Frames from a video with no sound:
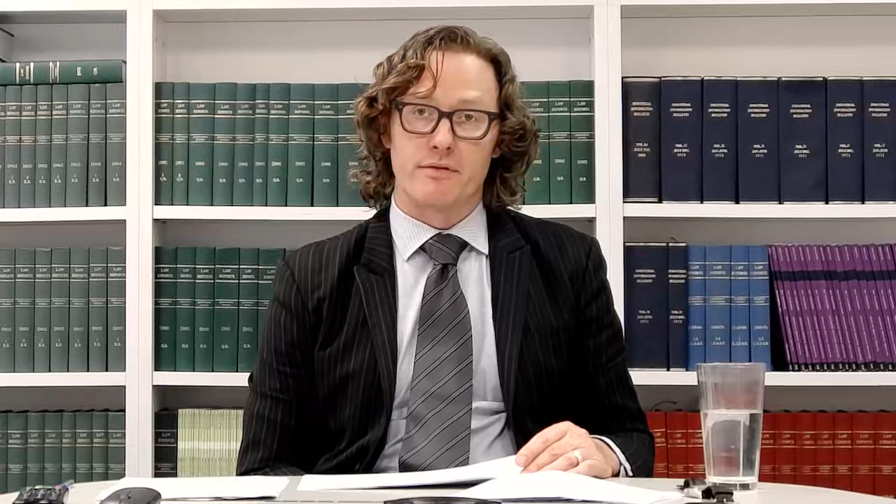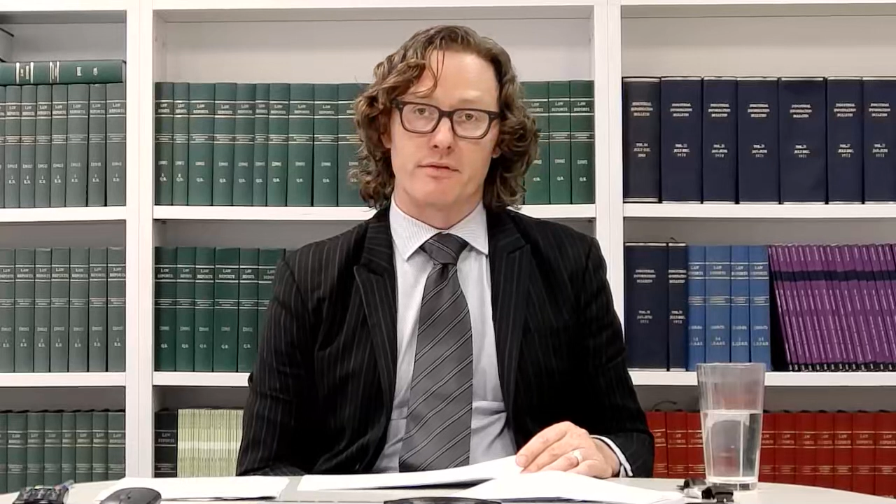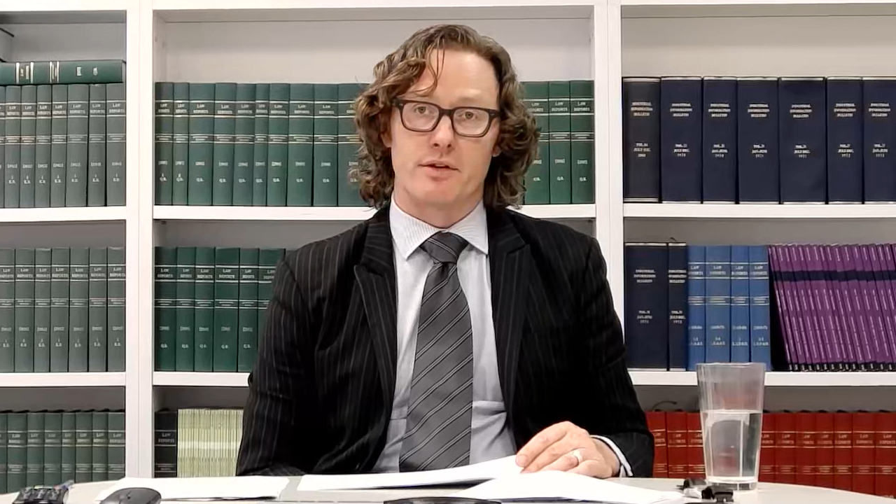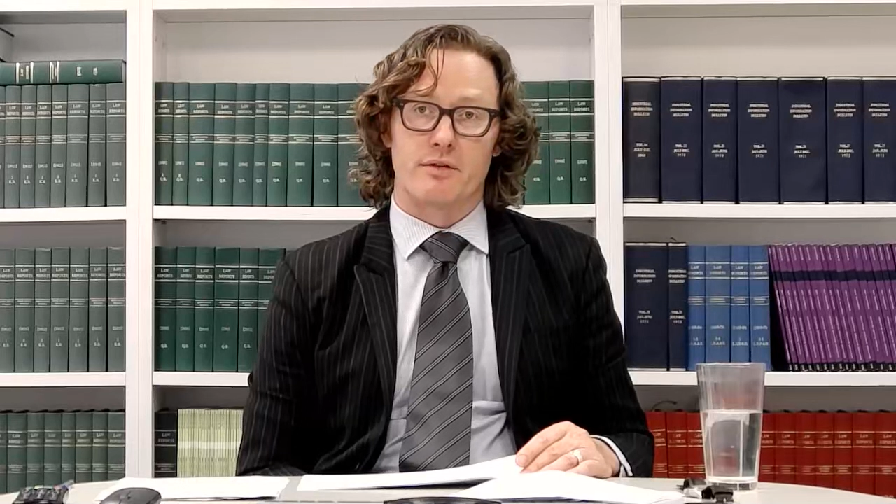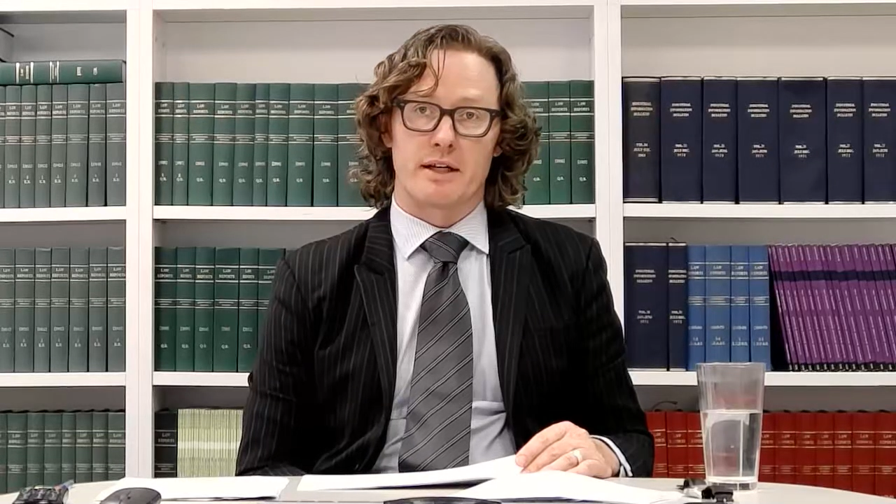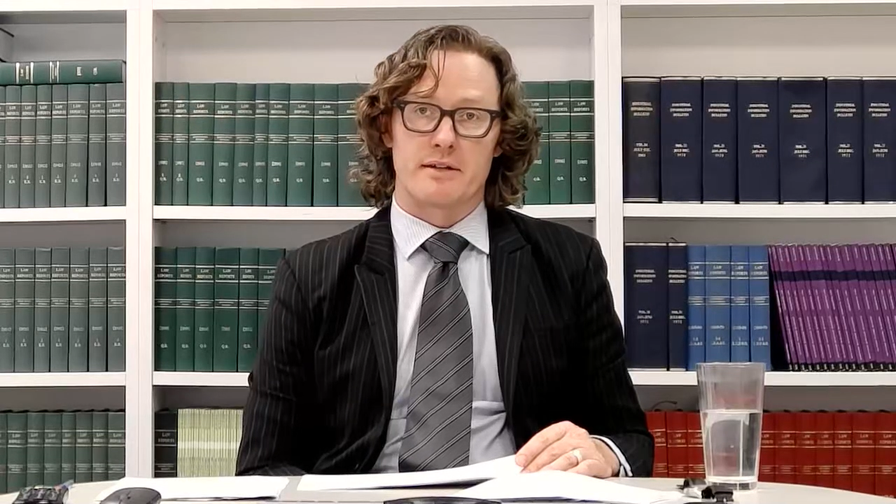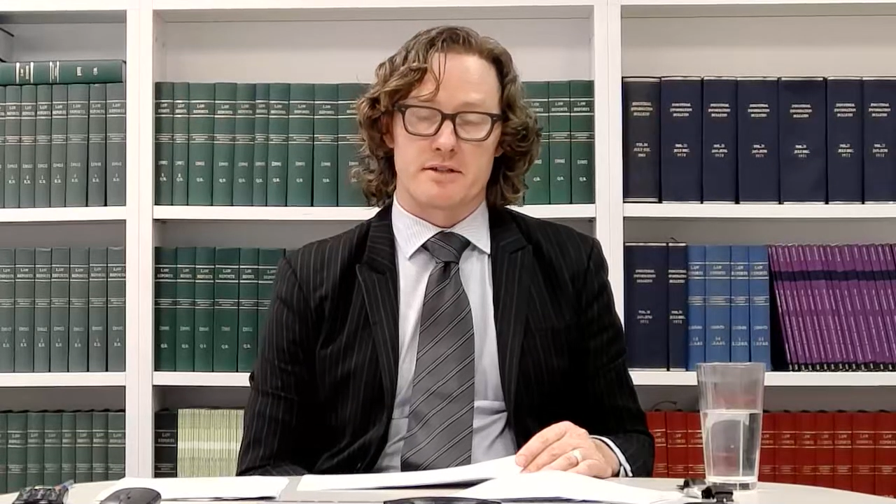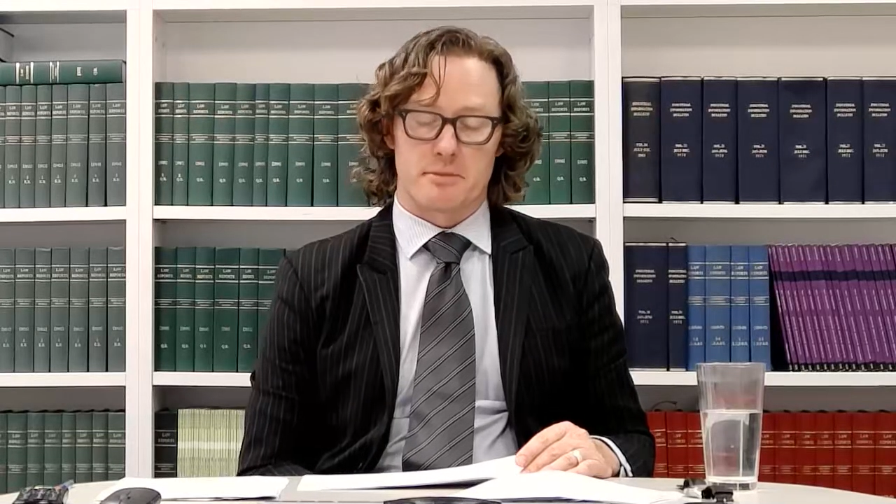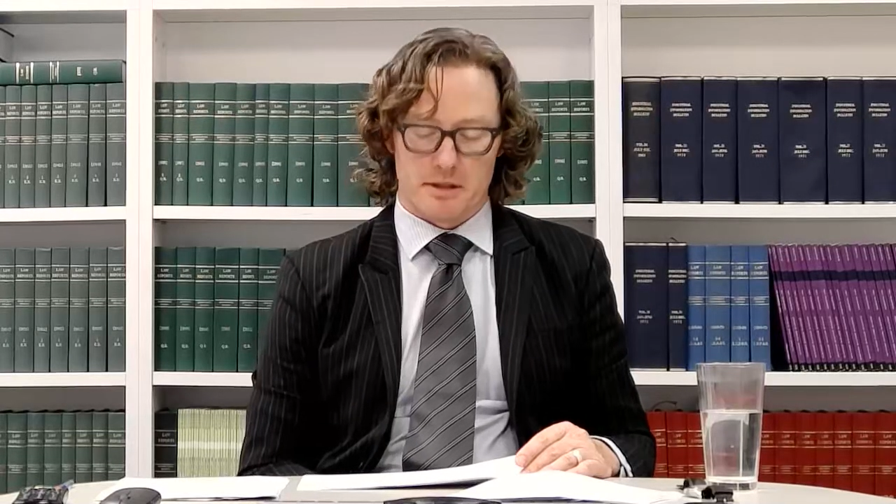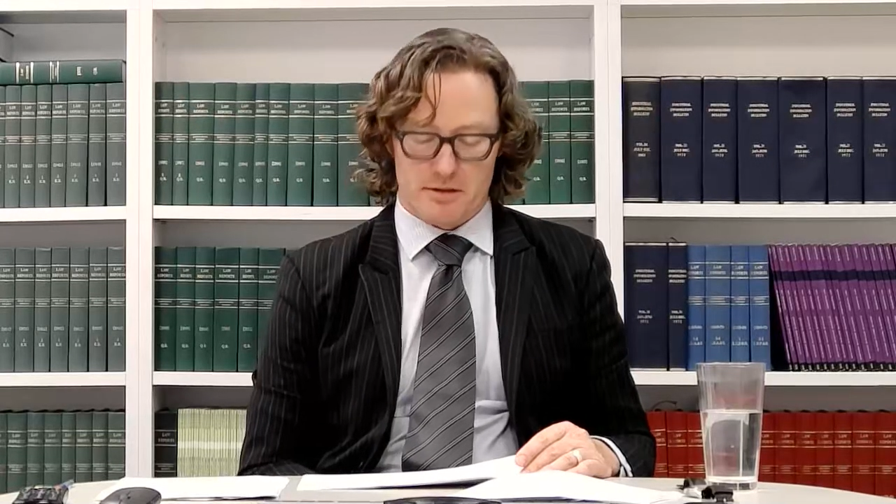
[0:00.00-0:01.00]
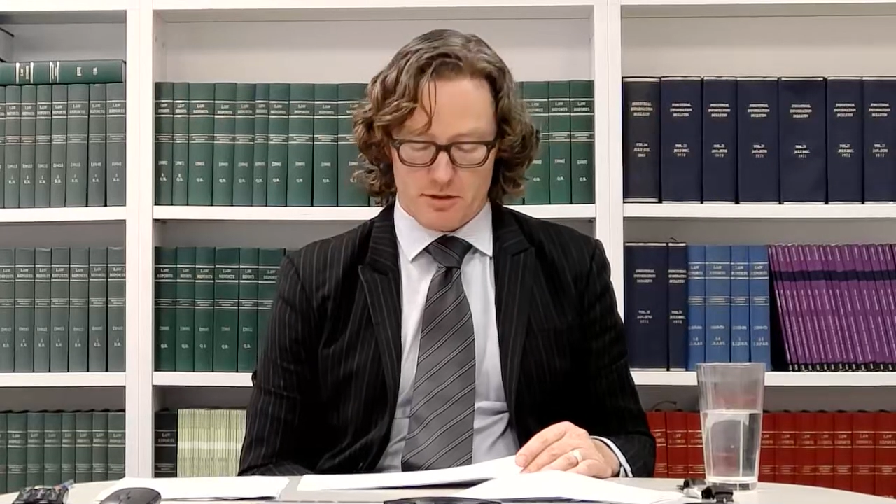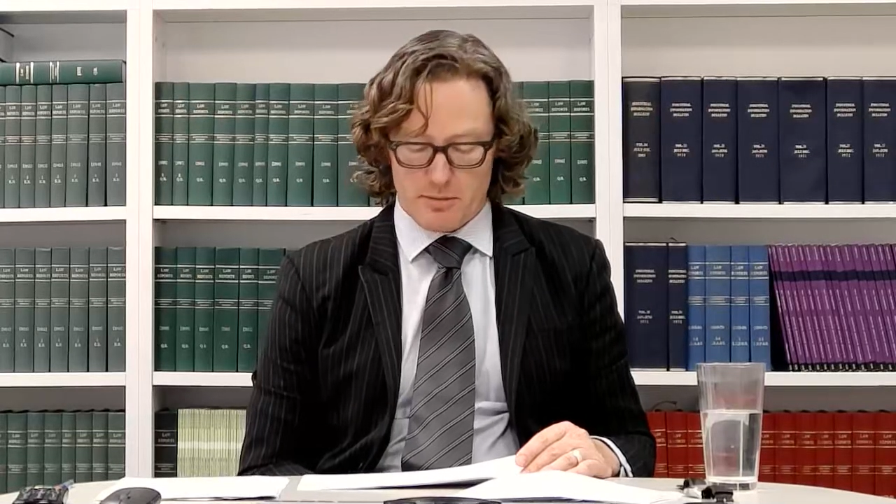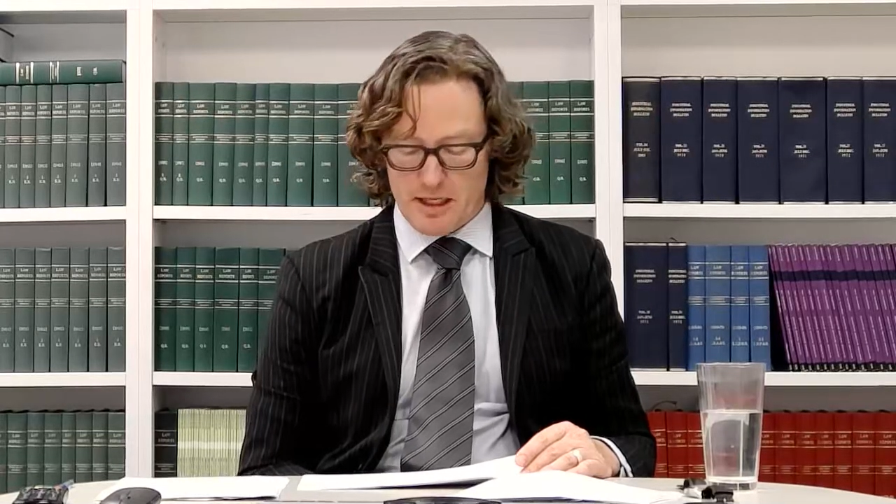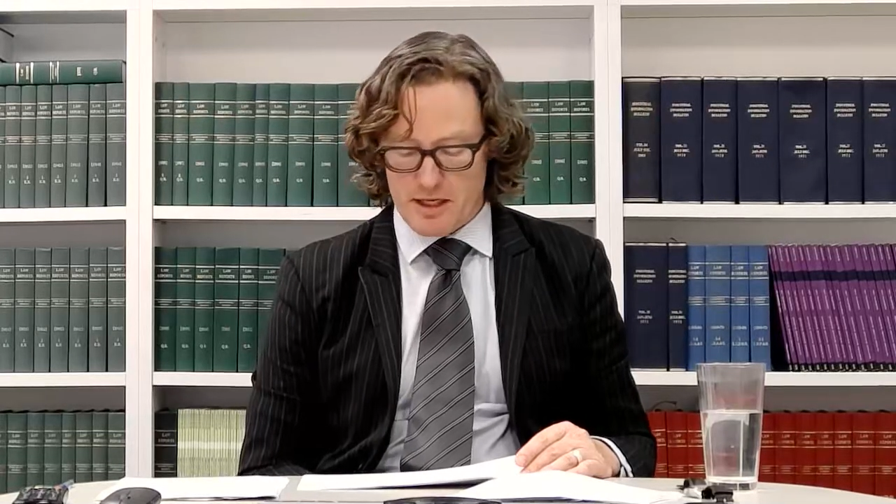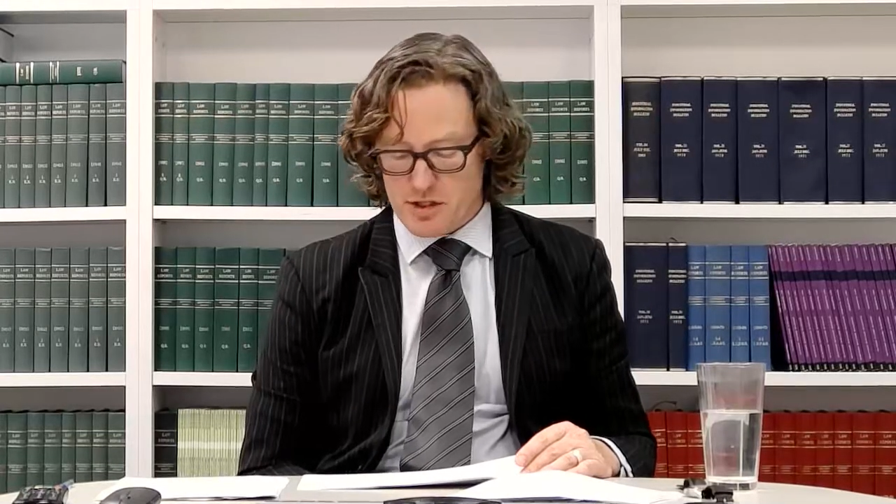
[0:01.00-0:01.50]
direct disability
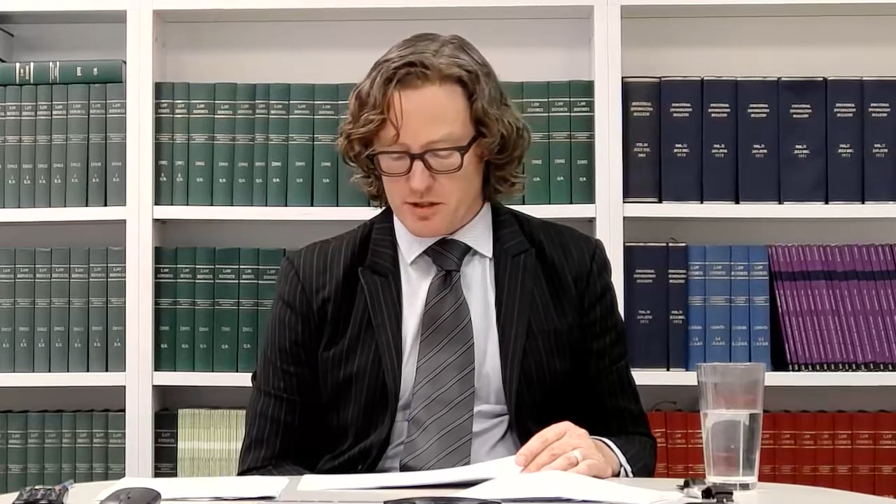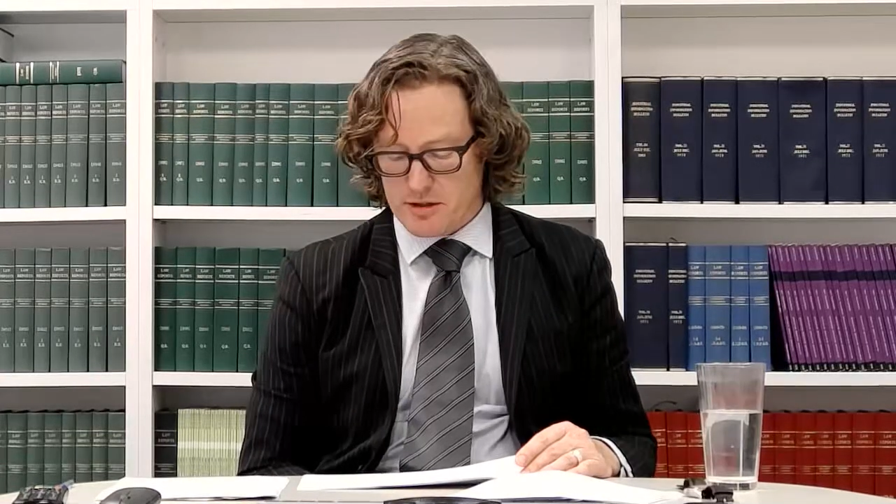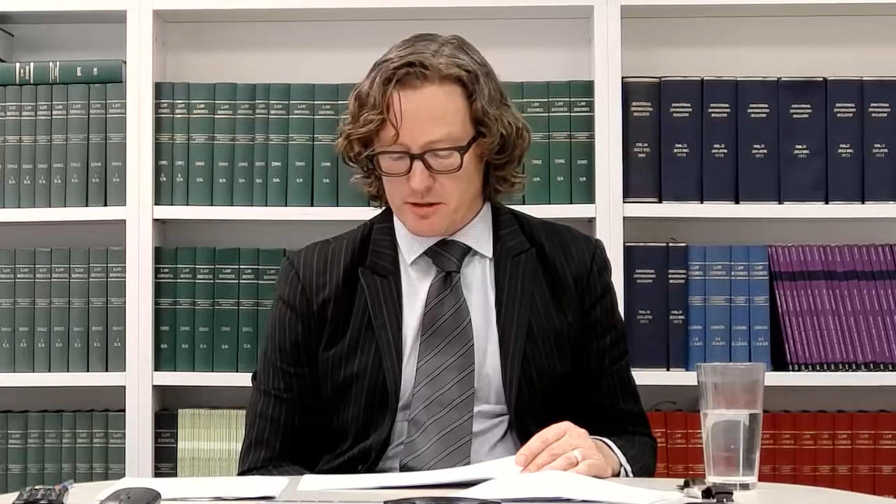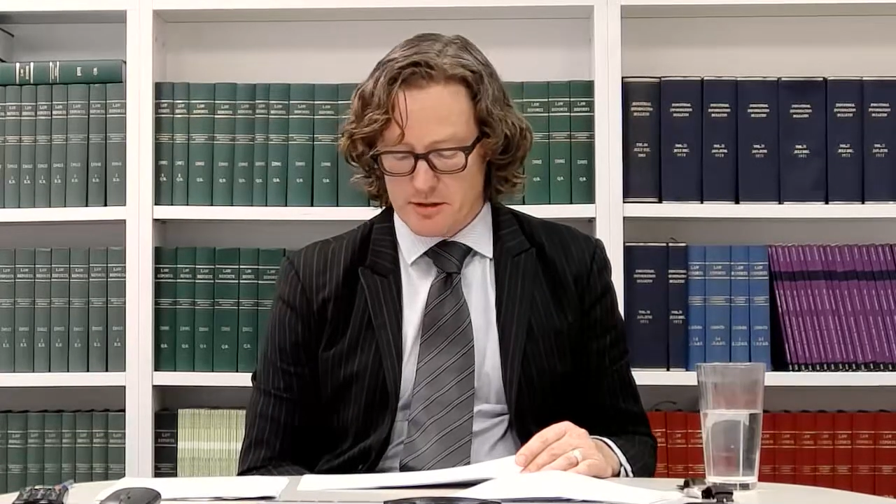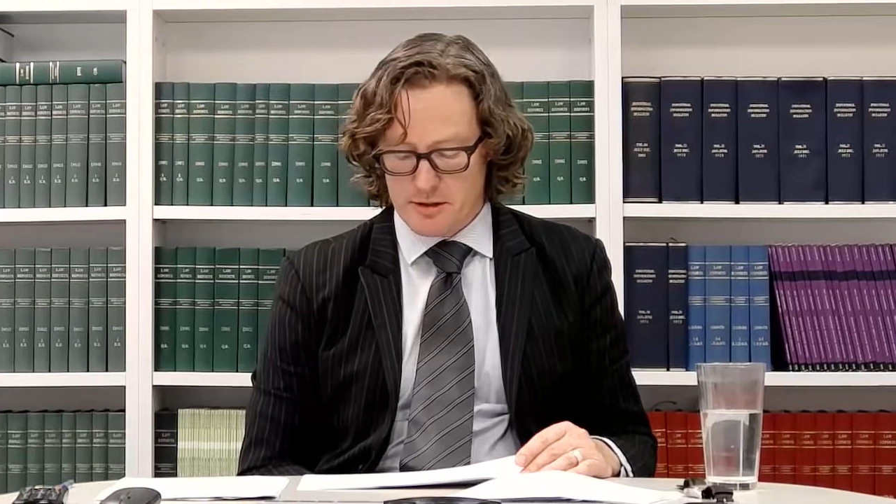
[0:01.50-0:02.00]
discrimination.